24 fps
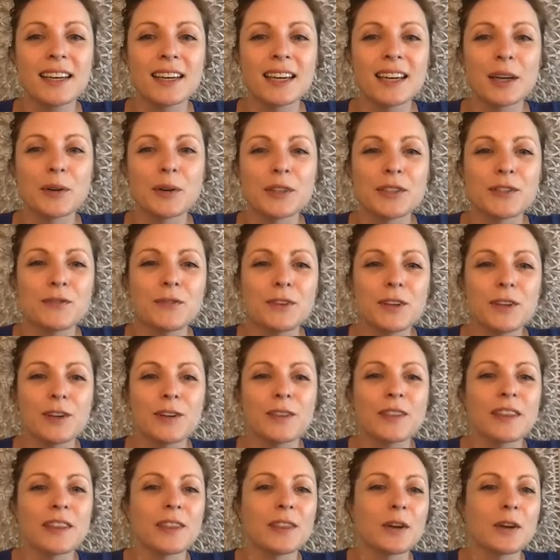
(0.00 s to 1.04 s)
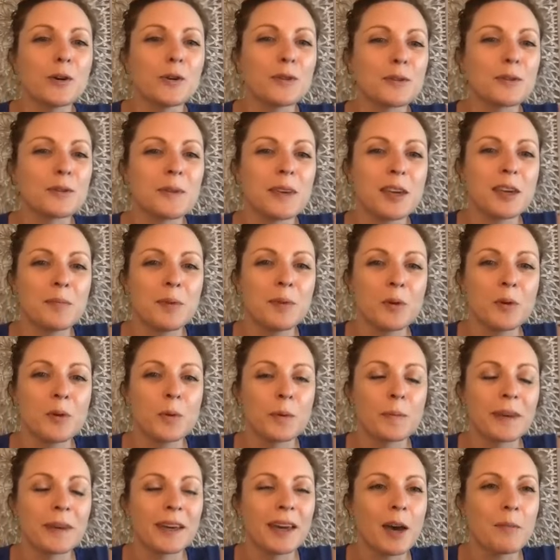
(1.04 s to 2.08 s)
It was feared that those people were
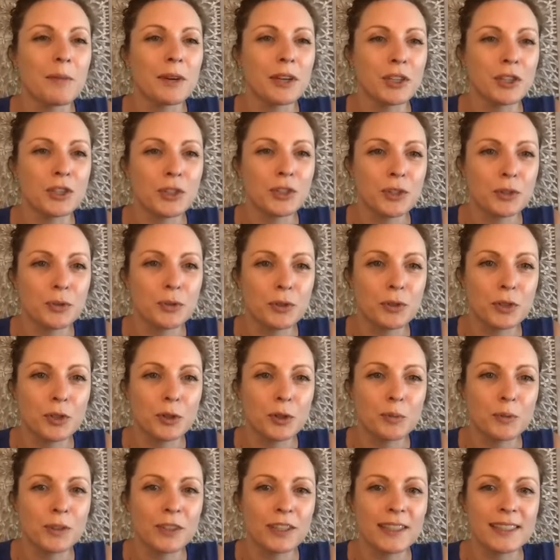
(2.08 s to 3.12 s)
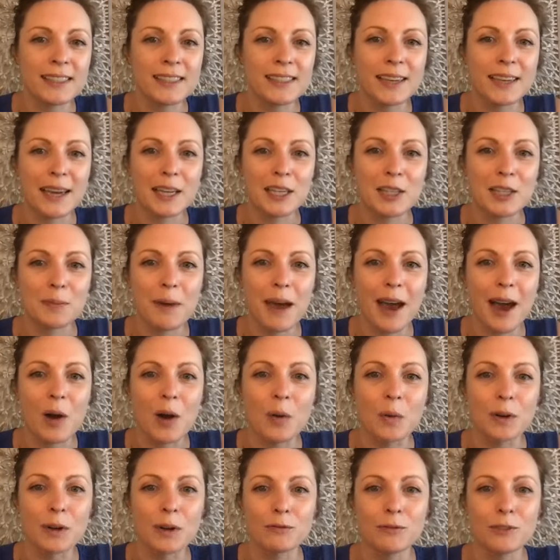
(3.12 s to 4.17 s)
becoming too numerous and
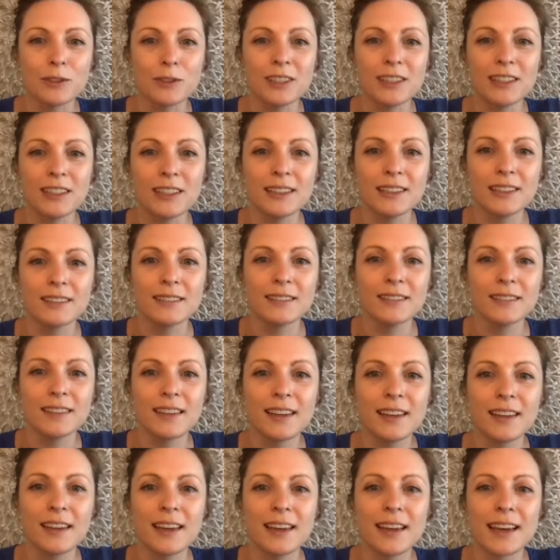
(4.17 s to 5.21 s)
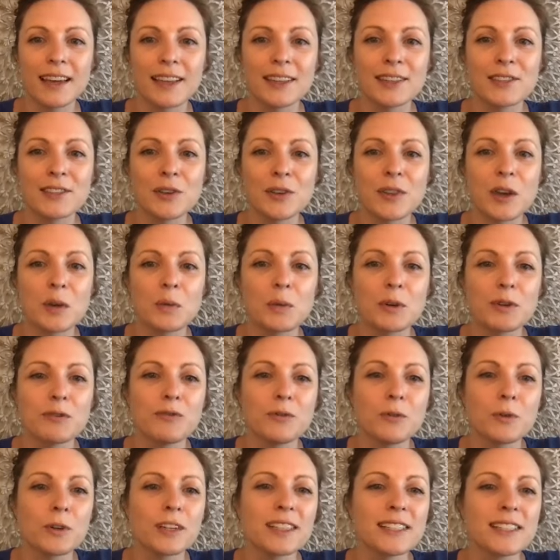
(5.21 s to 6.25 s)
powerful. And so they were
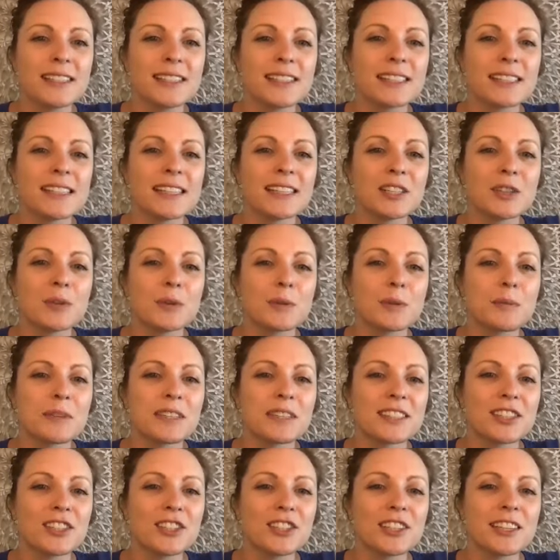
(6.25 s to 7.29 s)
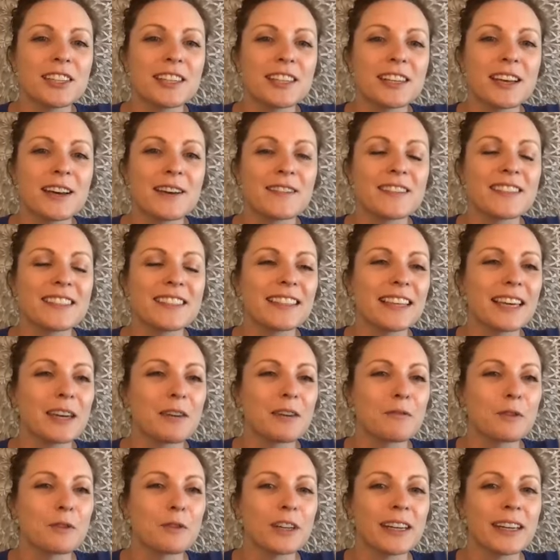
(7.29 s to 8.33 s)
forced into a position of
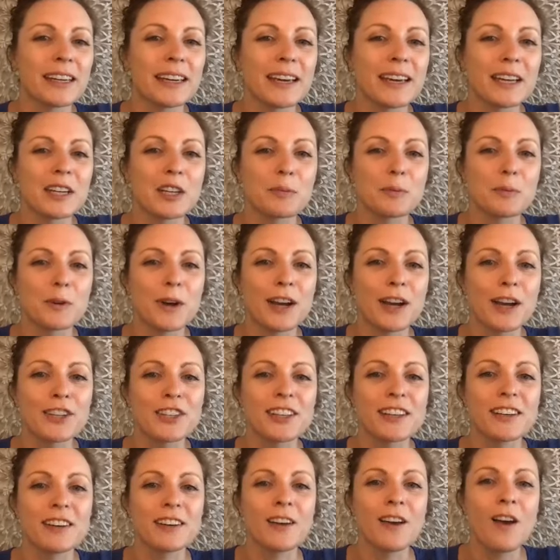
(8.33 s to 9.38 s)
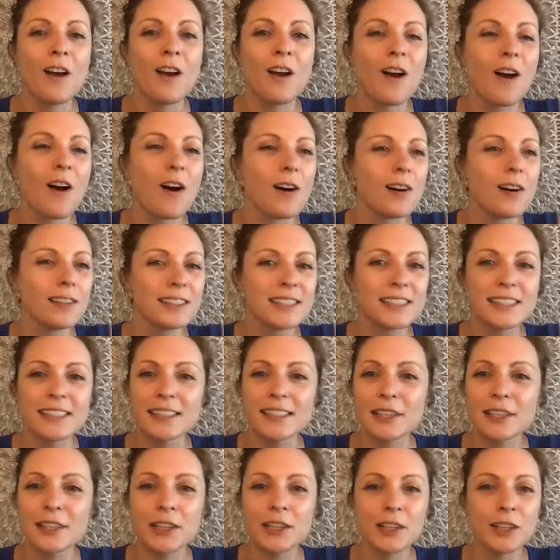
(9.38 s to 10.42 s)
slavery and oppression, all to
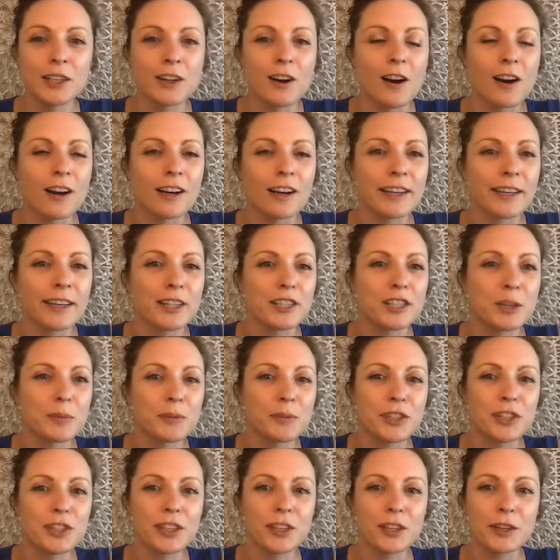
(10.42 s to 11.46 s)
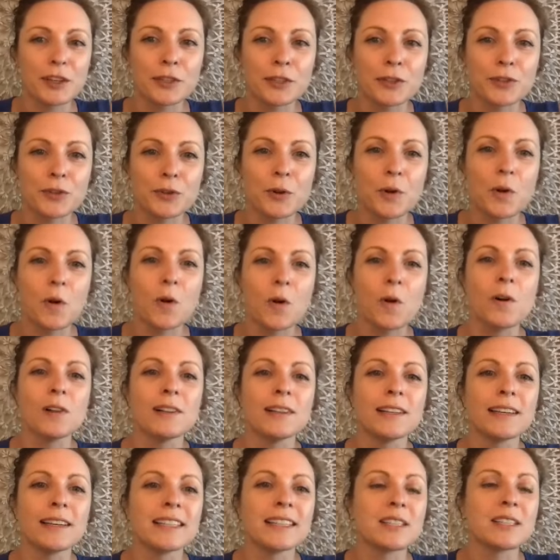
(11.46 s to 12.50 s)
secure our Egyptian
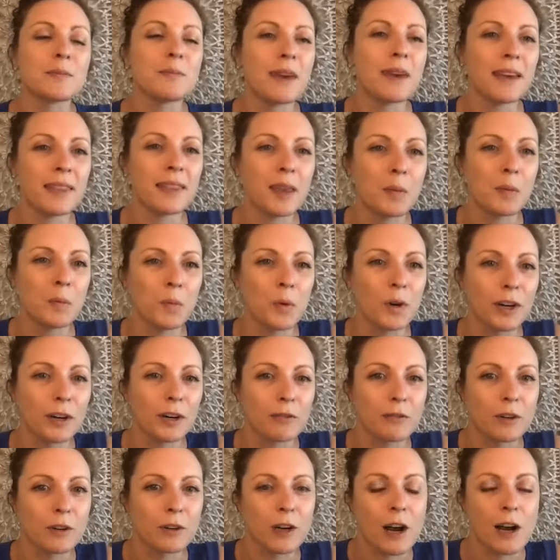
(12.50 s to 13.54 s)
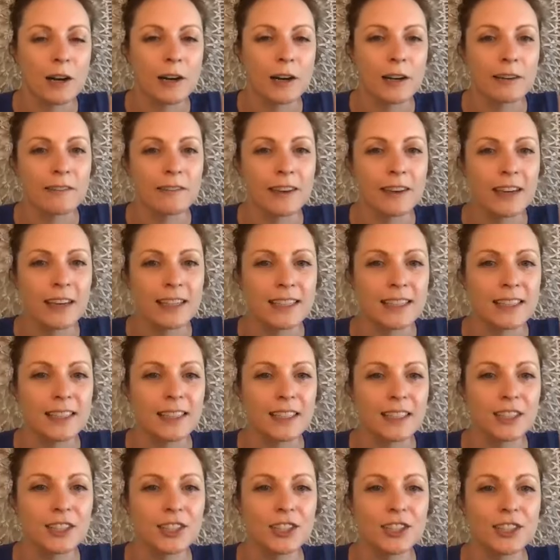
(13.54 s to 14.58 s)
control and to make them work for our
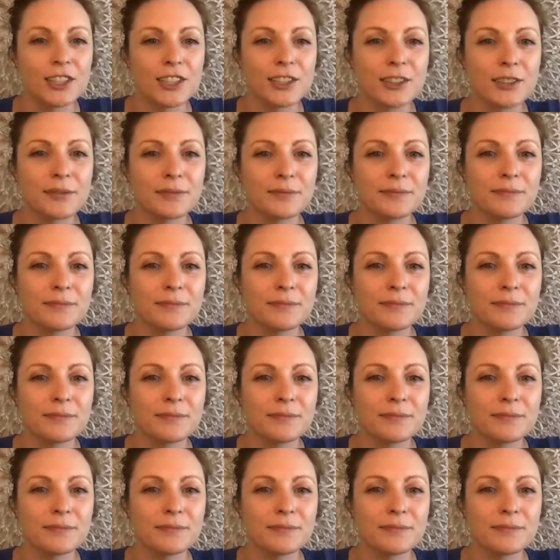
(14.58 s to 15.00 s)
advantage.